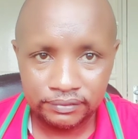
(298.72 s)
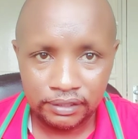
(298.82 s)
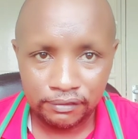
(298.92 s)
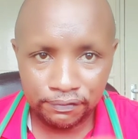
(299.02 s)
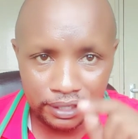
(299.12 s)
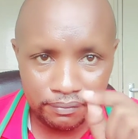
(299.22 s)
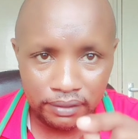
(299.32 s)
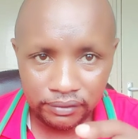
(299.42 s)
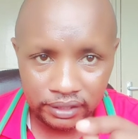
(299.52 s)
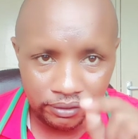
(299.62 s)
Fiber
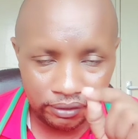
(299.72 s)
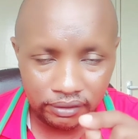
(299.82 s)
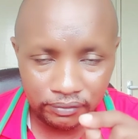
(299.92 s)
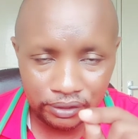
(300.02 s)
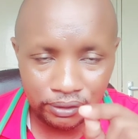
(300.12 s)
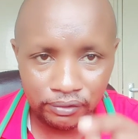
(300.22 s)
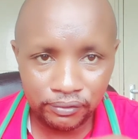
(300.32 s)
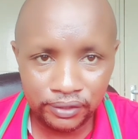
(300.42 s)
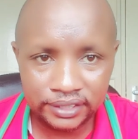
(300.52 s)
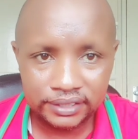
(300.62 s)
will
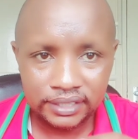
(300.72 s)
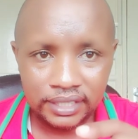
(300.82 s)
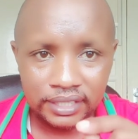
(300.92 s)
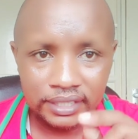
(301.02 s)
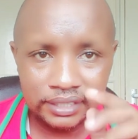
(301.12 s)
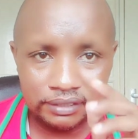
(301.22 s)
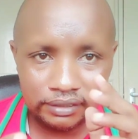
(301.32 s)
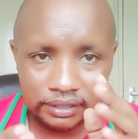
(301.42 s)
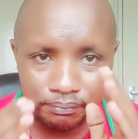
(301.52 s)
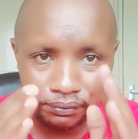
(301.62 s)
always
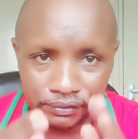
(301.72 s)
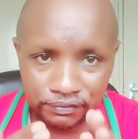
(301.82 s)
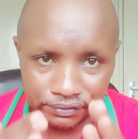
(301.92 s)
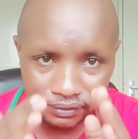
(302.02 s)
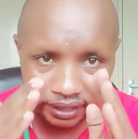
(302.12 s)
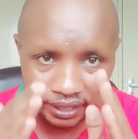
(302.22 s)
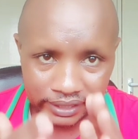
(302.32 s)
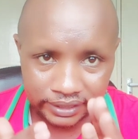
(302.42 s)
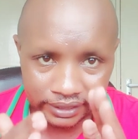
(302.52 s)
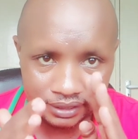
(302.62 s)
improve your
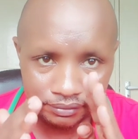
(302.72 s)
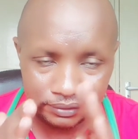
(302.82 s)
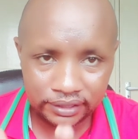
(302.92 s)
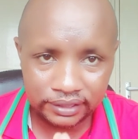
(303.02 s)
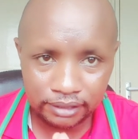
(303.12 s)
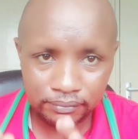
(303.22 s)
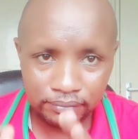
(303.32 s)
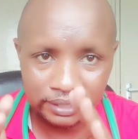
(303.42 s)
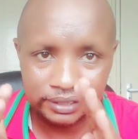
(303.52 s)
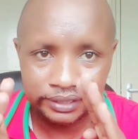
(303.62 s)
digestive system
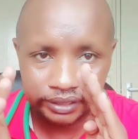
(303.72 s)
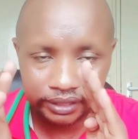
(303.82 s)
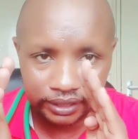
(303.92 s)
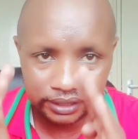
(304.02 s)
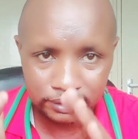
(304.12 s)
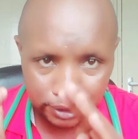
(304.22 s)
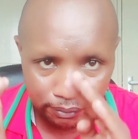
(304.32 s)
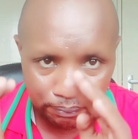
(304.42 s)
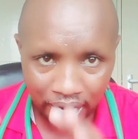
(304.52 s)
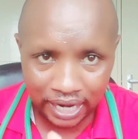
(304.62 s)
and increase the
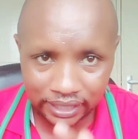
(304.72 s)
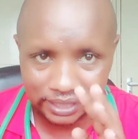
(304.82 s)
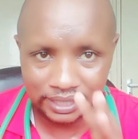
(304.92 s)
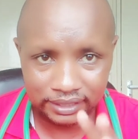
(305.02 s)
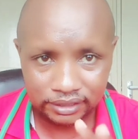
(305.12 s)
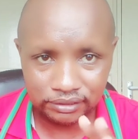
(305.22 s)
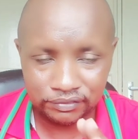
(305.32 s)
bulkiness of